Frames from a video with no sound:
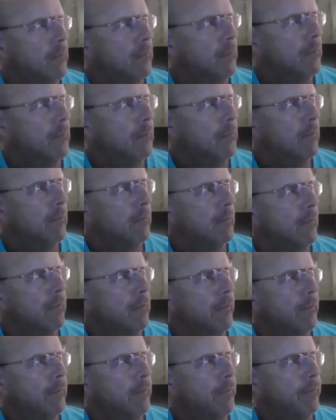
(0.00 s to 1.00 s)
you leave,
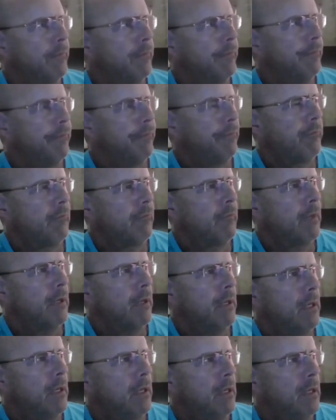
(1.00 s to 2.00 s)
I'm on the
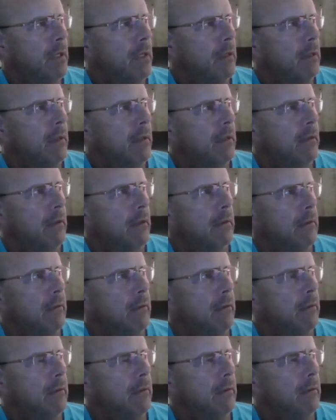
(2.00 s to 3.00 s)
6 a.m. train to
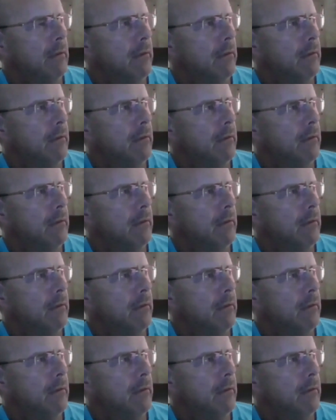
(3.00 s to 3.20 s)
Atlanta.